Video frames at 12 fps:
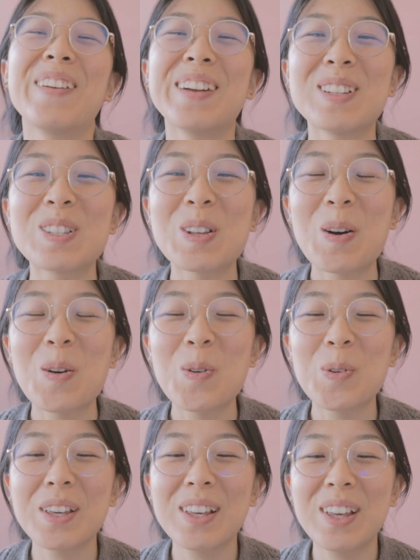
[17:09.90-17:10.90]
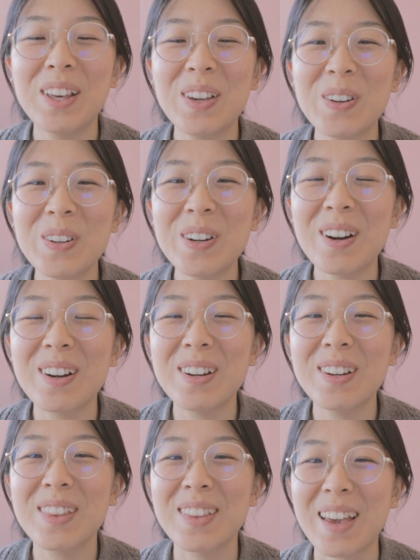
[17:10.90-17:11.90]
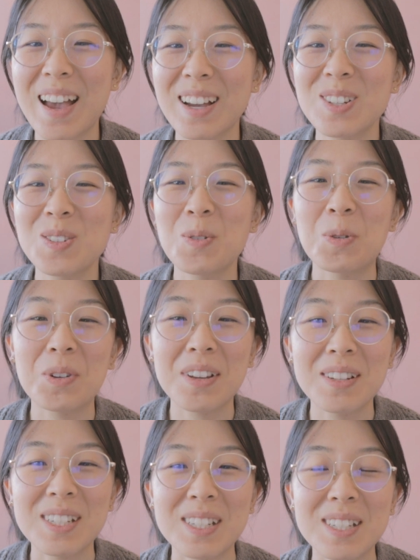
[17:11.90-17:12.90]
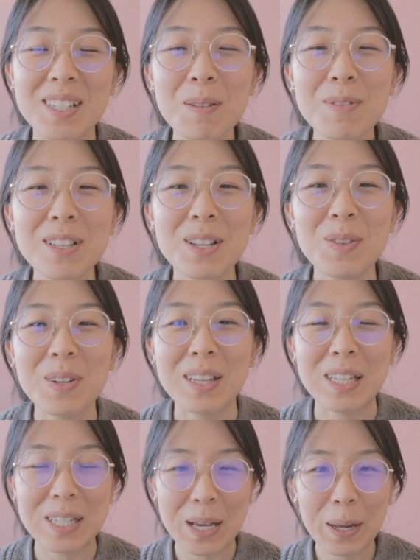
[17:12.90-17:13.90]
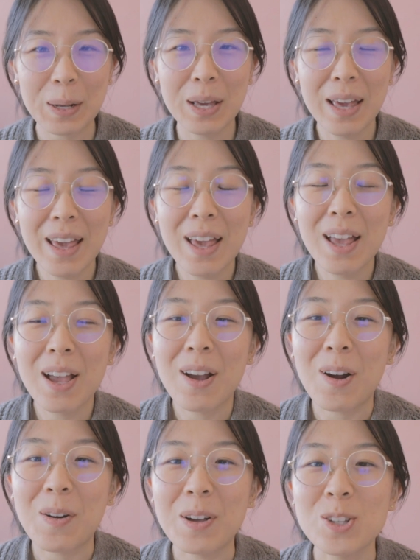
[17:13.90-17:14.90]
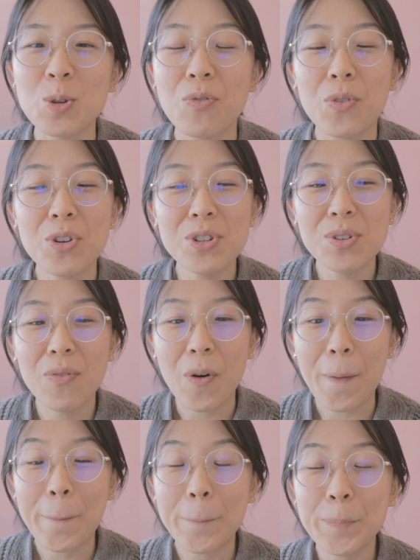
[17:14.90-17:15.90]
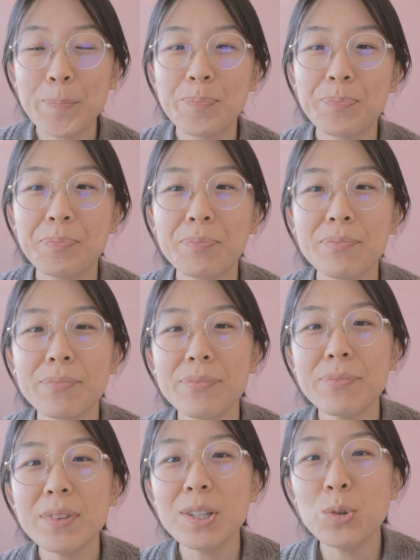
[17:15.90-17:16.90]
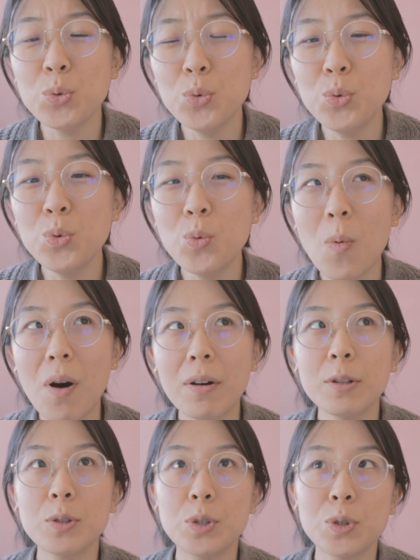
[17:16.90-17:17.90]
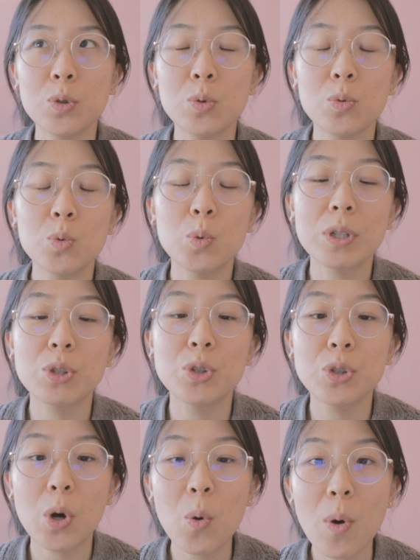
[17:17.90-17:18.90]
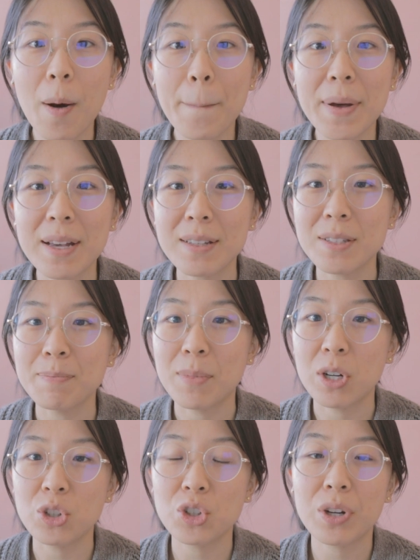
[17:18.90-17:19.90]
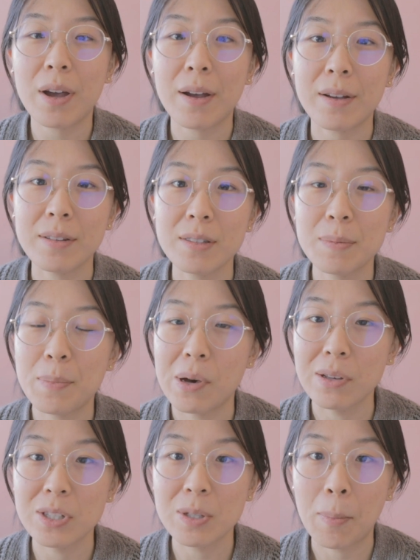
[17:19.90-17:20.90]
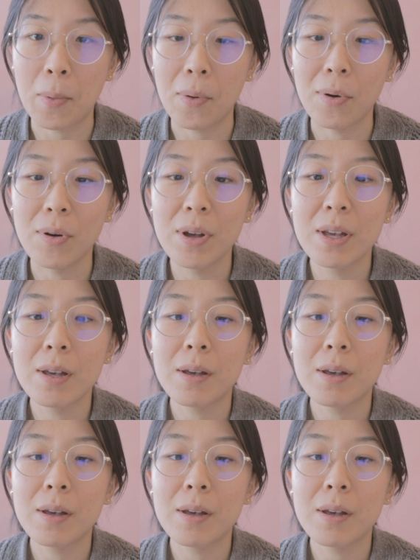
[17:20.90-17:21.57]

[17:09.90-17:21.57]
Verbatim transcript: All right, so here are the action oriented steps that you can take. All right, so first of all, you want to show up as much as possible.